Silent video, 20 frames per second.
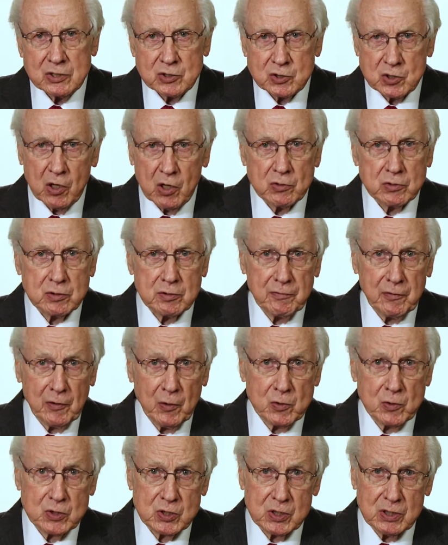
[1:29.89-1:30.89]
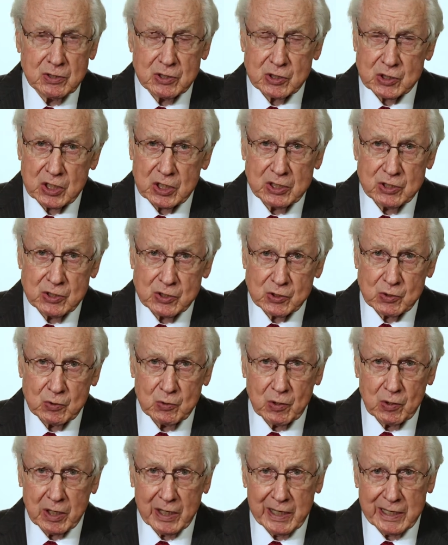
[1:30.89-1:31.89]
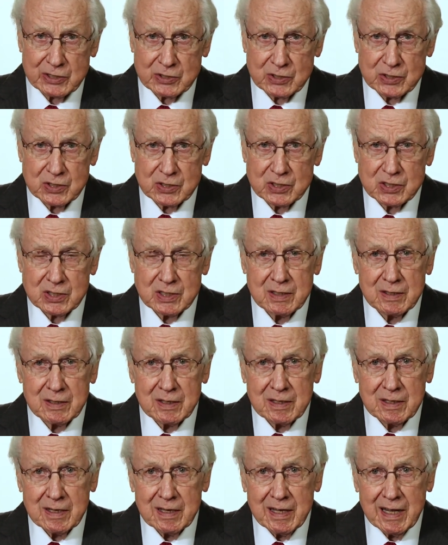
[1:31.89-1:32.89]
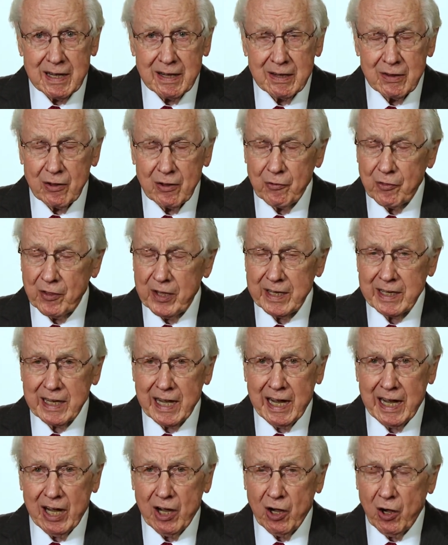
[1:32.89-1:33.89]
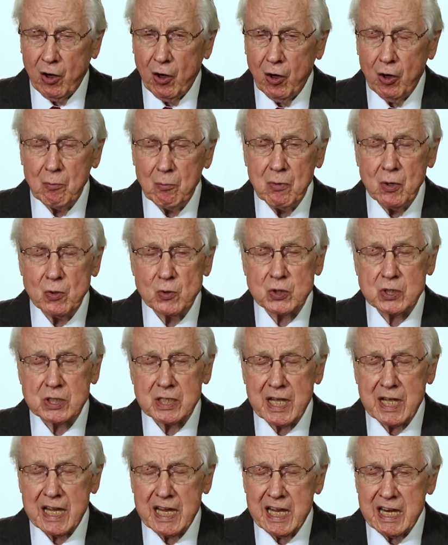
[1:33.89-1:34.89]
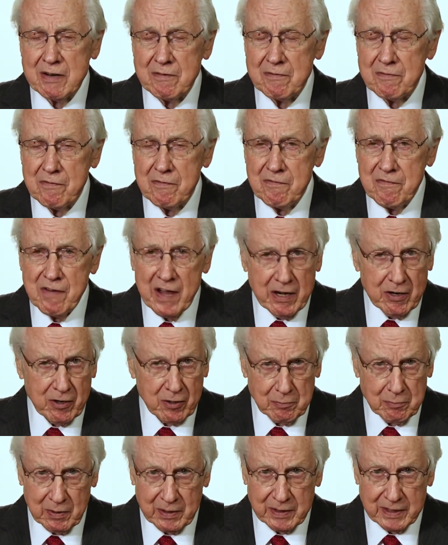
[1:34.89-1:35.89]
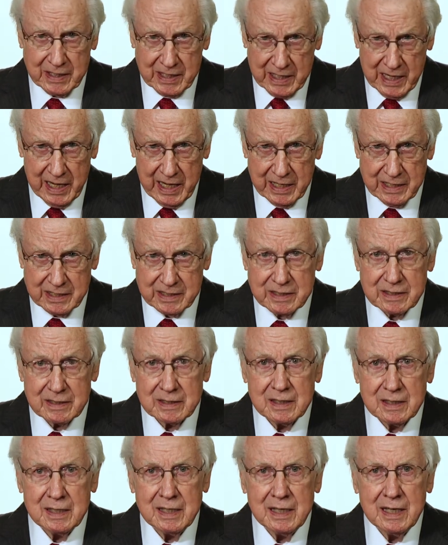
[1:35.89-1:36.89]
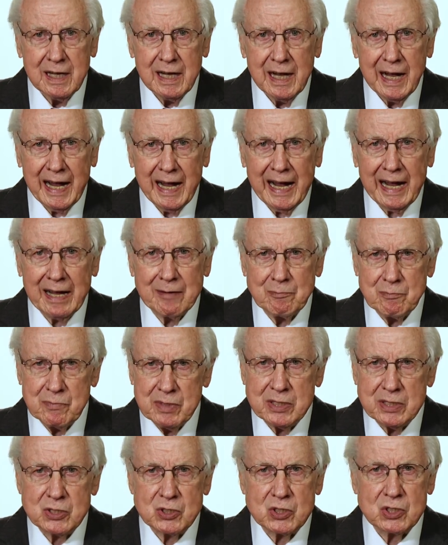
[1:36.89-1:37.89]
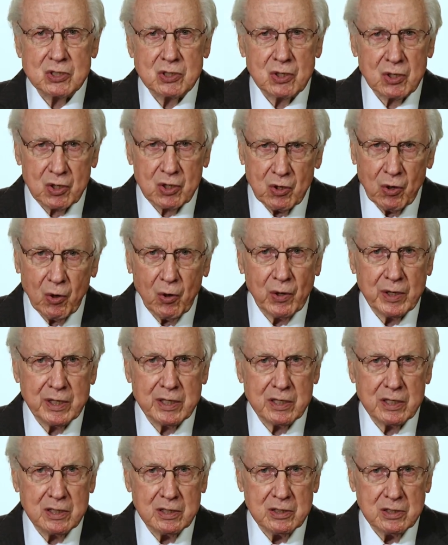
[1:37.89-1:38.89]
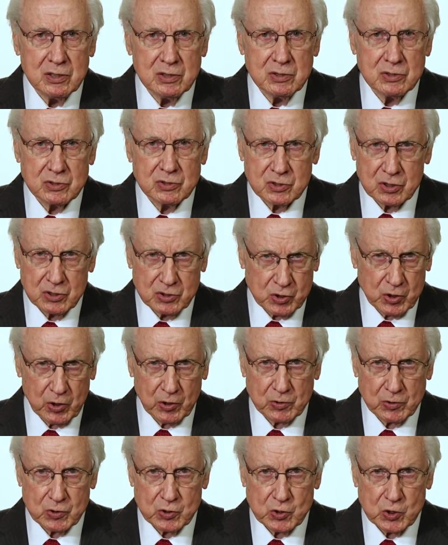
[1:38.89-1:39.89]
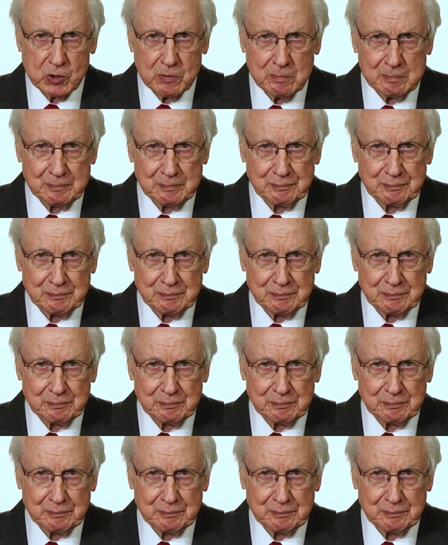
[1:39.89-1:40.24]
talk to folks in the Sunday school classes, the thing I almost invariably get, I miss going to church.